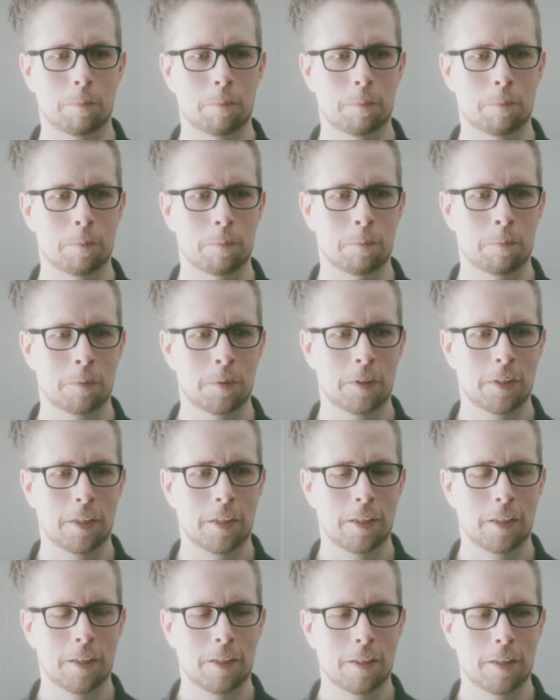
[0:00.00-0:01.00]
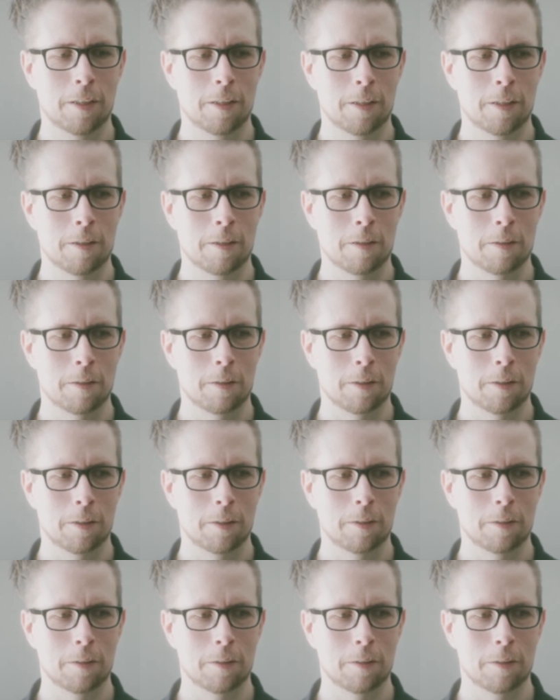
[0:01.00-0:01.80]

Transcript: (no one is talking)